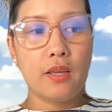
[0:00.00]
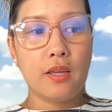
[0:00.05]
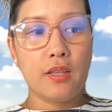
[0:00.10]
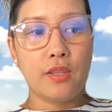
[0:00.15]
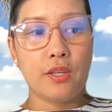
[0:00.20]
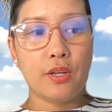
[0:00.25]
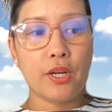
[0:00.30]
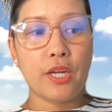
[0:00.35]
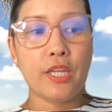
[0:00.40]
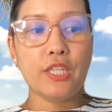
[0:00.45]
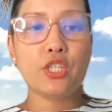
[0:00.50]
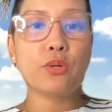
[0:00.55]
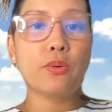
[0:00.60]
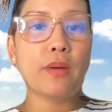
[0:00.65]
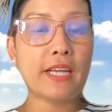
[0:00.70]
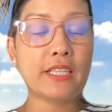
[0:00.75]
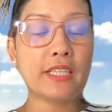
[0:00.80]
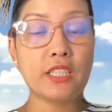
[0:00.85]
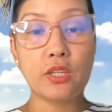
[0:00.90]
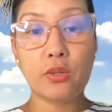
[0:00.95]
they're
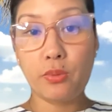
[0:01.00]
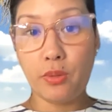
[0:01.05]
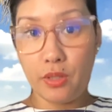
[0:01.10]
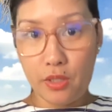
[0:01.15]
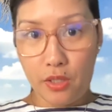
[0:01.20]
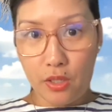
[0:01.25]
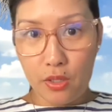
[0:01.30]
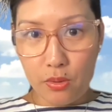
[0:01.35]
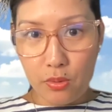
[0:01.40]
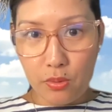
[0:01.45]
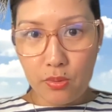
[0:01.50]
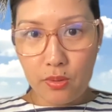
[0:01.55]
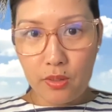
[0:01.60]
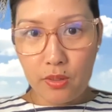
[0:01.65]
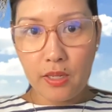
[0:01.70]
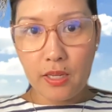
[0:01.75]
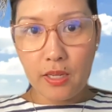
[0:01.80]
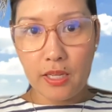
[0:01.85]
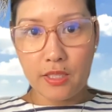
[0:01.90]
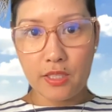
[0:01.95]
interacting with you
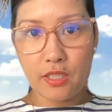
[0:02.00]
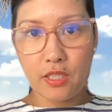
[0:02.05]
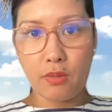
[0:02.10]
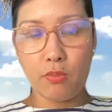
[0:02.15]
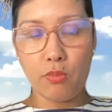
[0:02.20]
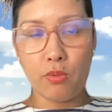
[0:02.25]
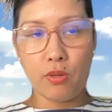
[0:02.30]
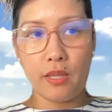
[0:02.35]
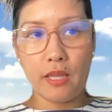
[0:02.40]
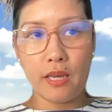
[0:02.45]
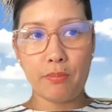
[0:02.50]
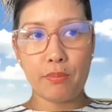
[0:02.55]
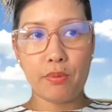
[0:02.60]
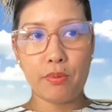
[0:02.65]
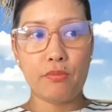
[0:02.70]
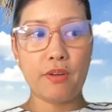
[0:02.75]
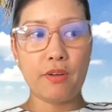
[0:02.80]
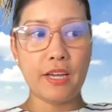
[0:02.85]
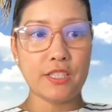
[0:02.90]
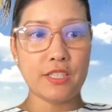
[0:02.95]
as someone that
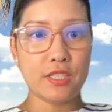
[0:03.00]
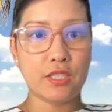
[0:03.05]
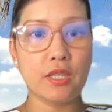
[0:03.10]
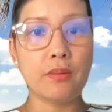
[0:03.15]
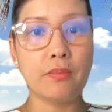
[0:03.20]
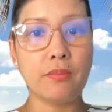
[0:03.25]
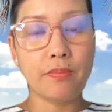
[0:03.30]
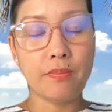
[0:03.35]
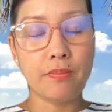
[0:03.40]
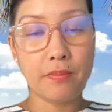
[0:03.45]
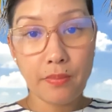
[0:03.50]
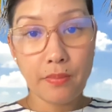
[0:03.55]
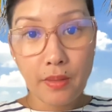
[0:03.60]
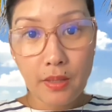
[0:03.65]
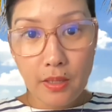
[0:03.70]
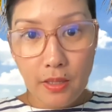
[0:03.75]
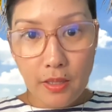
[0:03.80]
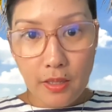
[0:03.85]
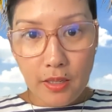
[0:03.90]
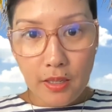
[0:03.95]
provides them
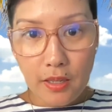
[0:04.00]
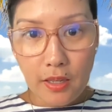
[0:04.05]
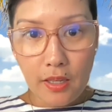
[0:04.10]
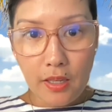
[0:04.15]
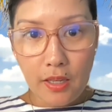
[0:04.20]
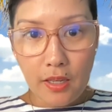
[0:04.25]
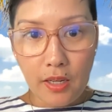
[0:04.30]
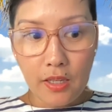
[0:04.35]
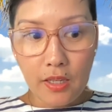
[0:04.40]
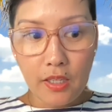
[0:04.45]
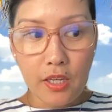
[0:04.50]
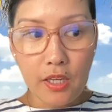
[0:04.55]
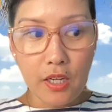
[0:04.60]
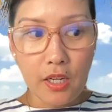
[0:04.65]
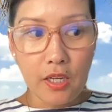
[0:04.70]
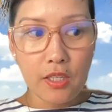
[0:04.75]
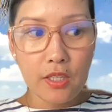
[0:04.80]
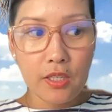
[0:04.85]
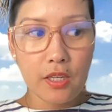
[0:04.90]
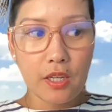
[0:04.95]

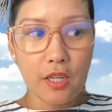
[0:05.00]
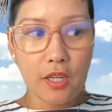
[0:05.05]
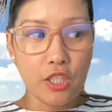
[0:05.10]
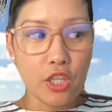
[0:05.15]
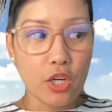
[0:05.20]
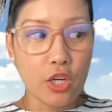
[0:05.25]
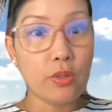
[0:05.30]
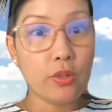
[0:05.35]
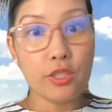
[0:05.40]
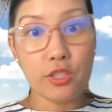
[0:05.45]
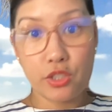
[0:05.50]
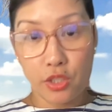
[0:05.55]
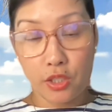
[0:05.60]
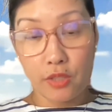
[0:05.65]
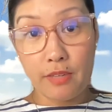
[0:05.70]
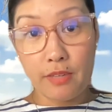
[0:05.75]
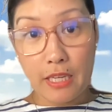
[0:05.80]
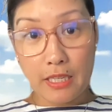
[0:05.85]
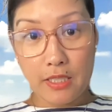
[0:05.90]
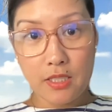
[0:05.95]
a yoga
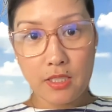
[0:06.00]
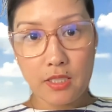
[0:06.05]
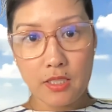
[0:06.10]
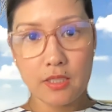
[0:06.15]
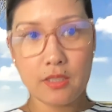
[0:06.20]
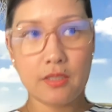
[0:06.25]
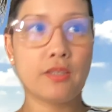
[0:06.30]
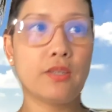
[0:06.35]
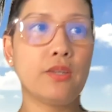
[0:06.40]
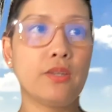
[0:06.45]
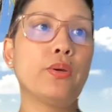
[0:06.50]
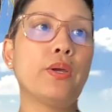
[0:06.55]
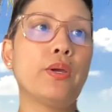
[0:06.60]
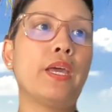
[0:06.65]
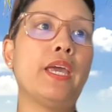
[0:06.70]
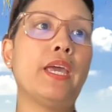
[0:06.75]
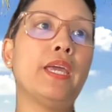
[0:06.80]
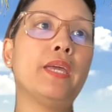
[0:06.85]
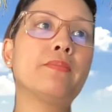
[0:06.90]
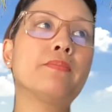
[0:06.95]
service.
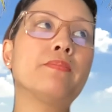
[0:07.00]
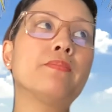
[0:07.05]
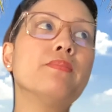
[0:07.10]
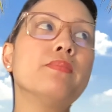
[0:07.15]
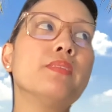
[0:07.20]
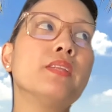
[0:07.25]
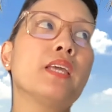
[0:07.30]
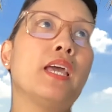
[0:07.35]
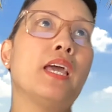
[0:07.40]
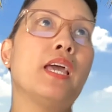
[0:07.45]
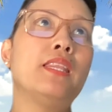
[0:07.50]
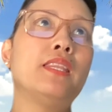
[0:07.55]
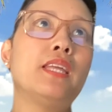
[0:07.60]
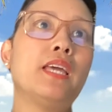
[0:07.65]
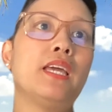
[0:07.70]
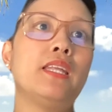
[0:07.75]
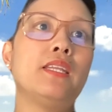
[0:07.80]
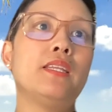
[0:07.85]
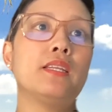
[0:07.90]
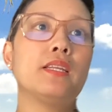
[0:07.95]
Okay. And
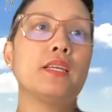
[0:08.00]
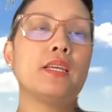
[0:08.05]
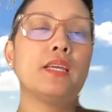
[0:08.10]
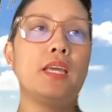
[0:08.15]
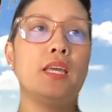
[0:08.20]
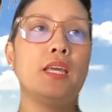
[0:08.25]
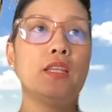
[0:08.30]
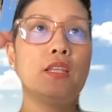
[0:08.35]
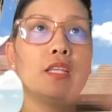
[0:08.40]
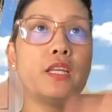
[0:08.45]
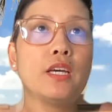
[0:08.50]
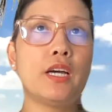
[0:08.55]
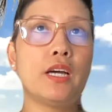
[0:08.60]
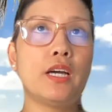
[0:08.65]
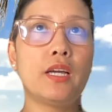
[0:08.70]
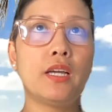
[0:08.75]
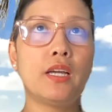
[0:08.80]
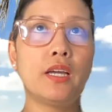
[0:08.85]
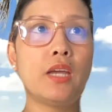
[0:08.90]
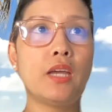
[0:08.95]
then
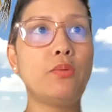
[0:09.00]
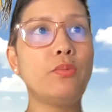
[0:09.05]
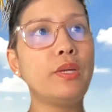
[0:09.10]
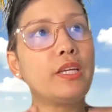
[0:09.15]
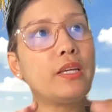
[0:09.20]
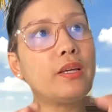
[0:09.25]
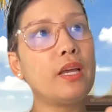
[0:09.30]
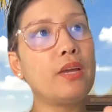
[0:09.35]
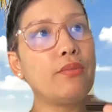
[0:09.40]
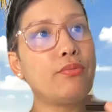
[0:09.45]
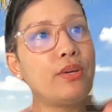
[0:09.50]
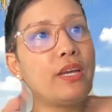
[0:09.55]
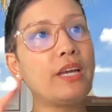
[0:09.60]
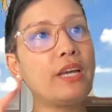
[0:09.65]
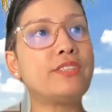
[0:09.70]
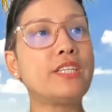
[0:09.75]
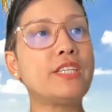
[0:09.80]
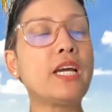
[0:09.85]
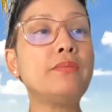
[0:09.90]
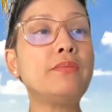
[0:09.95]
if we
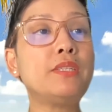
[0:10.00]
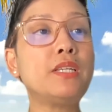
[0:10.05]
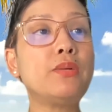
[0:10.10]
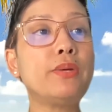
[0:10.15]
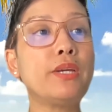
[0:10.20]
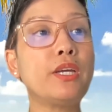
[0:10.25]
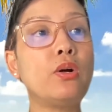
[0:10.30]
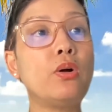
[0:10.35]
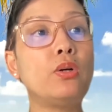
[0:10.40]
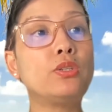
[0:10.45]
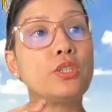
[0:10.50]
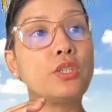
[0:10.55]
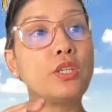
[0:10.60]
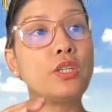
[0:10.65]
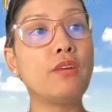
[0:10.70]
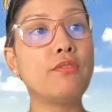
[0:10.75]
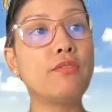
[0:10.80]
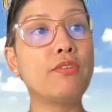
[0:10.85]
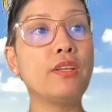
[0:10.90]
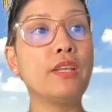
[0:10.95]
have time today, we can also
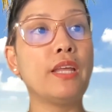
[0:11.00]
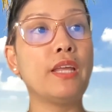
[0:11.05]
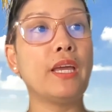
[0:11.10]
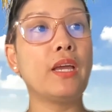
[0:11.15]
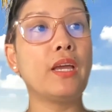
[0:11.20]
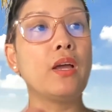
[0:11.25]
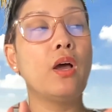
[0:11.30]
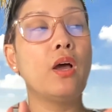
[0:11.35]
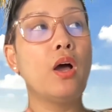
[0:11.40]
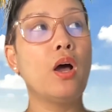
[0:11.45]
cover like